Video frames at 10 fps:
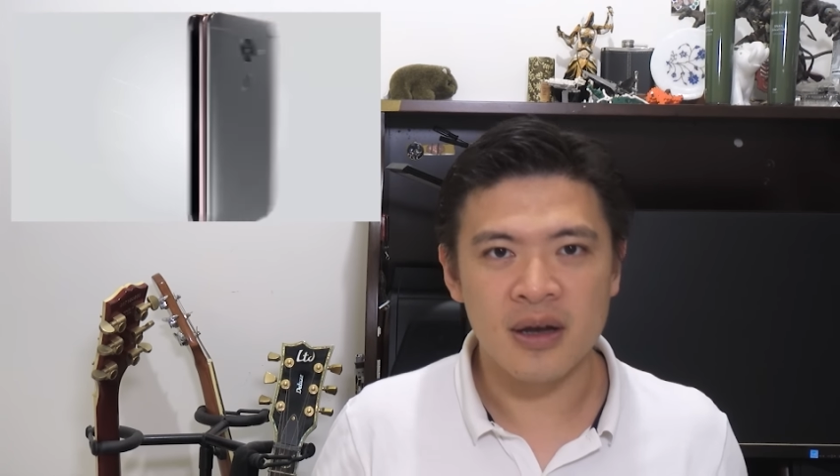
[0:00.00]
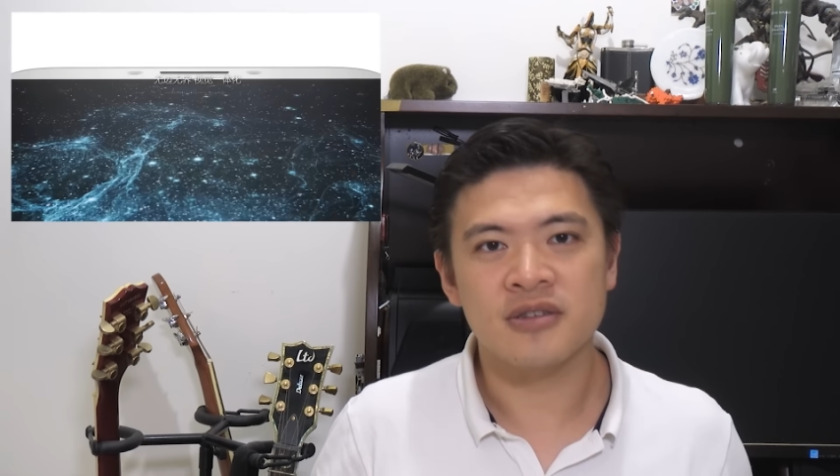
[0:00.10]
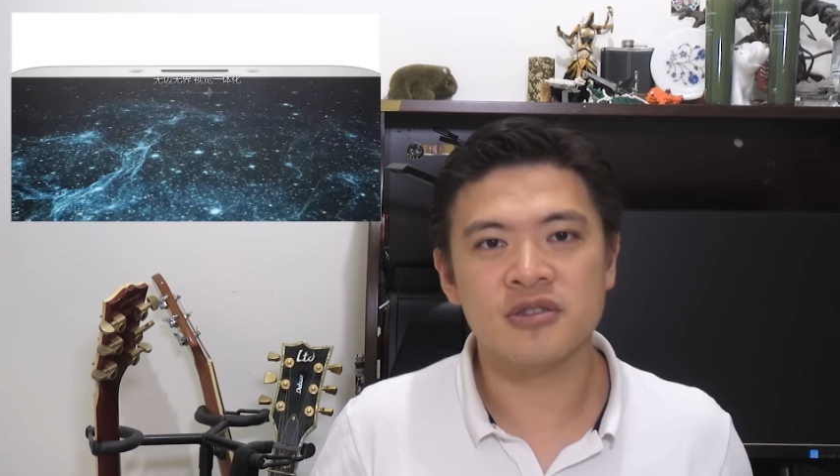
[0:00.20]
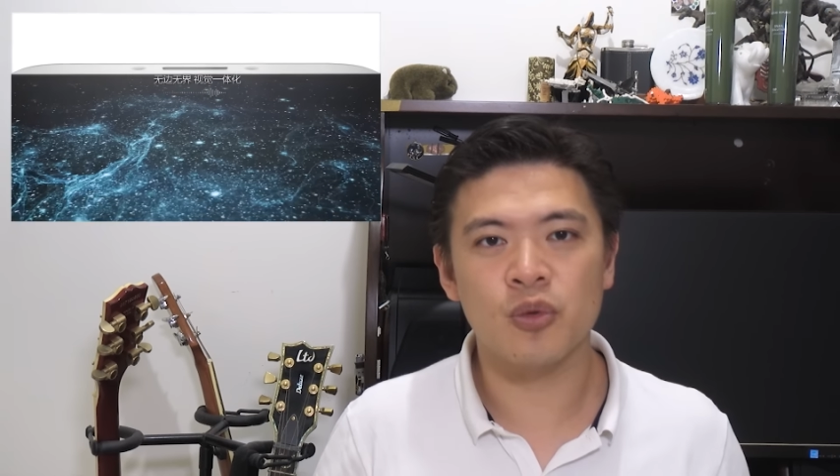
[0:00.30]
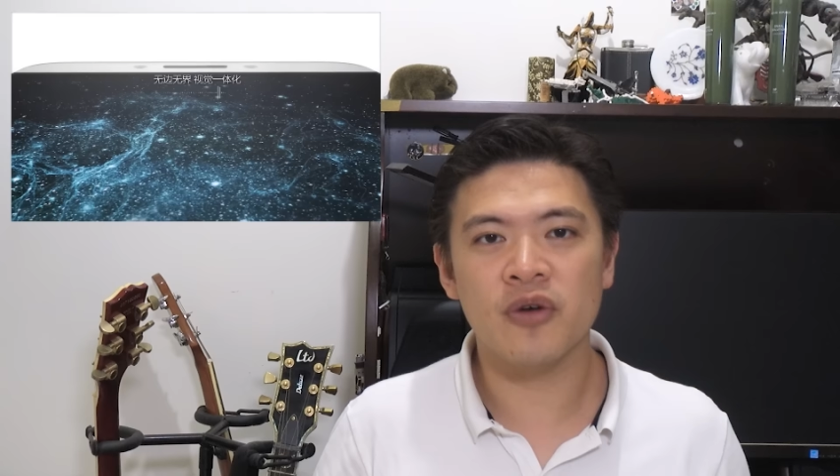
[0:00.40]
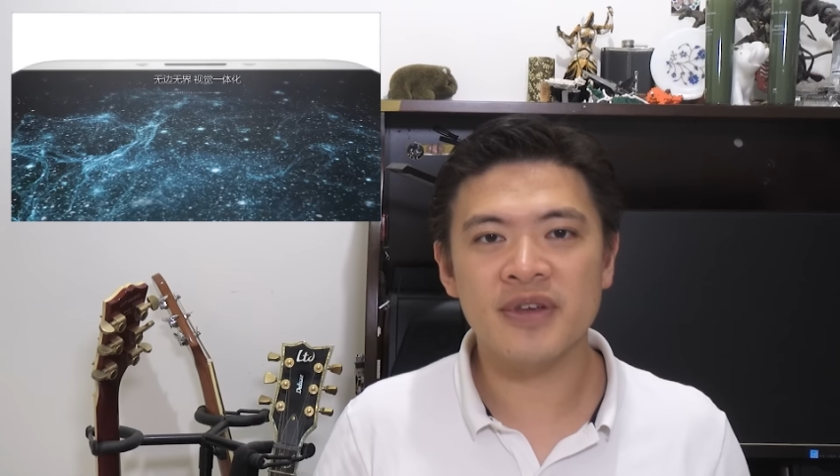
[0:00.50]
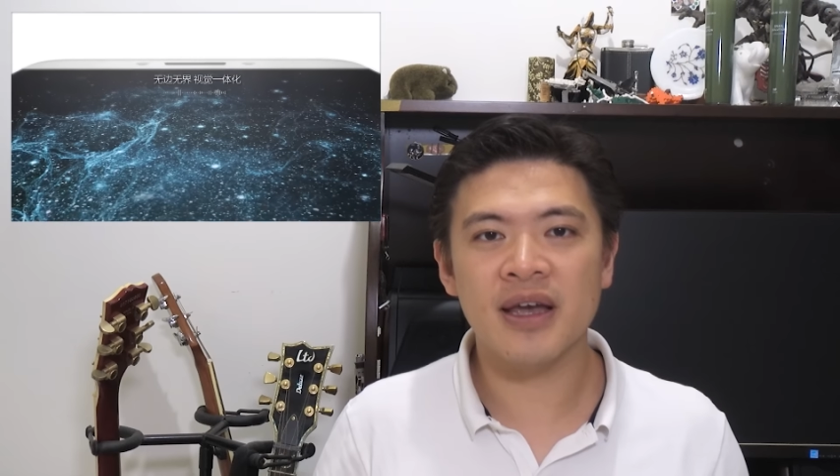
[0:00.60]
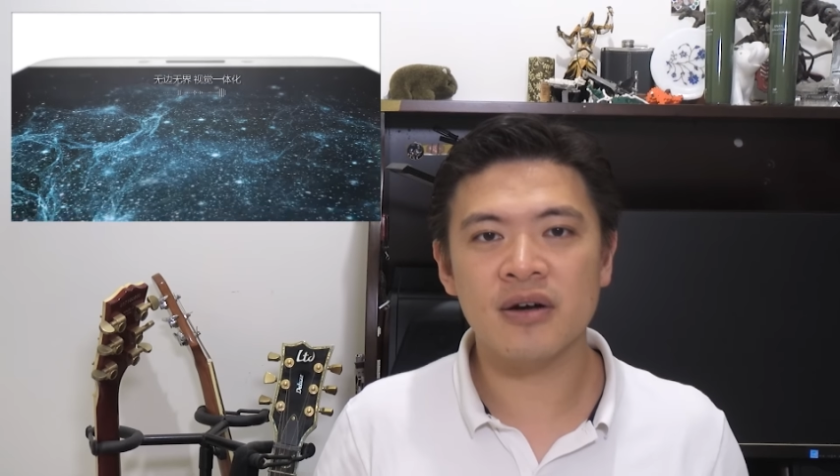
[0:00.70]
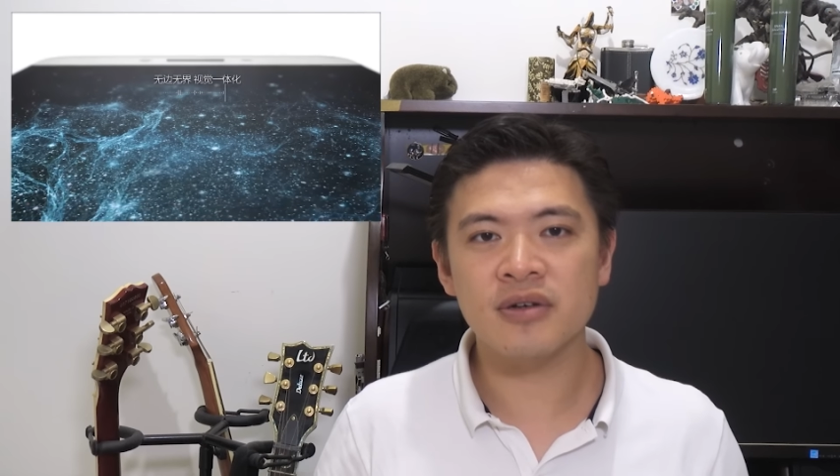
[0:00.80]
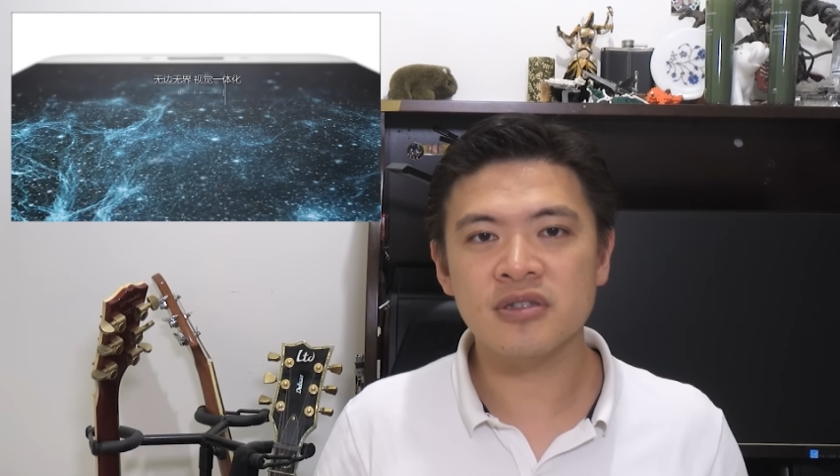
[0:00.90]
So with the
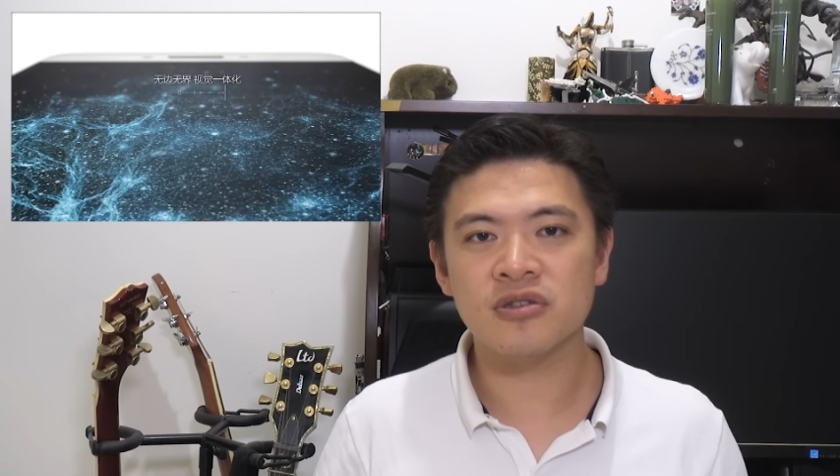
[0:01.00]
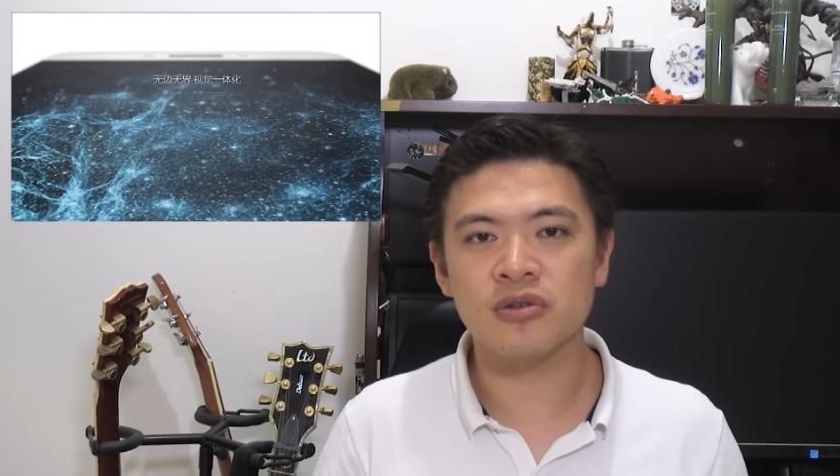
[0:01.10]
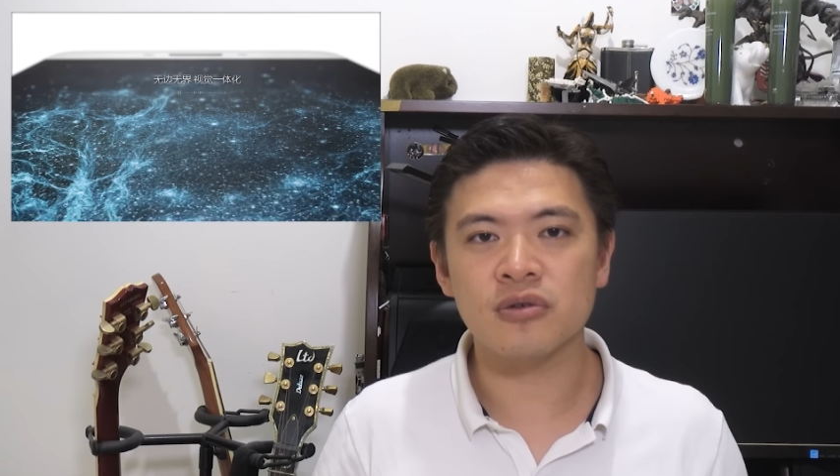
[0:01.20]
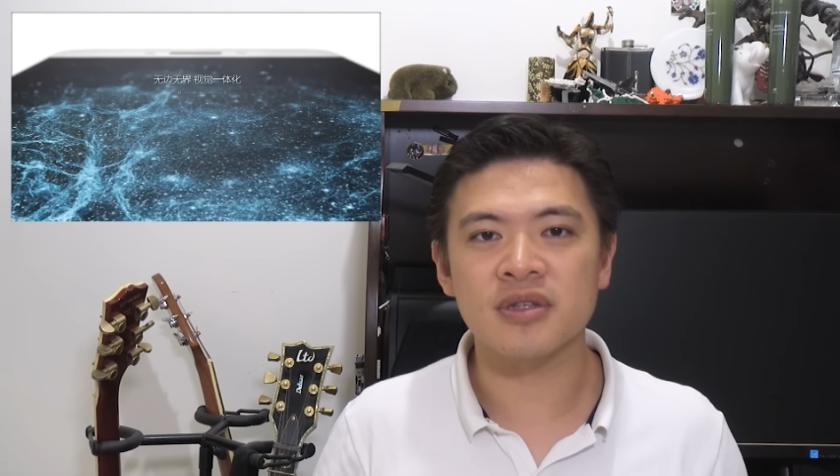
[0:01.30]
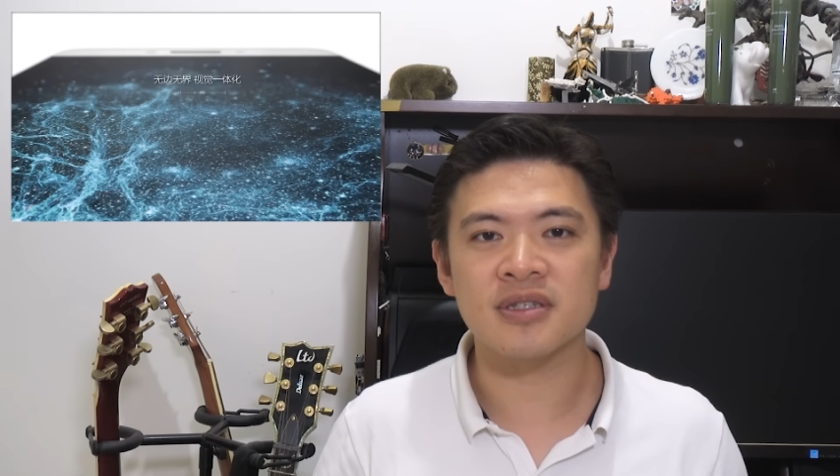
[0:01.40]
LE2,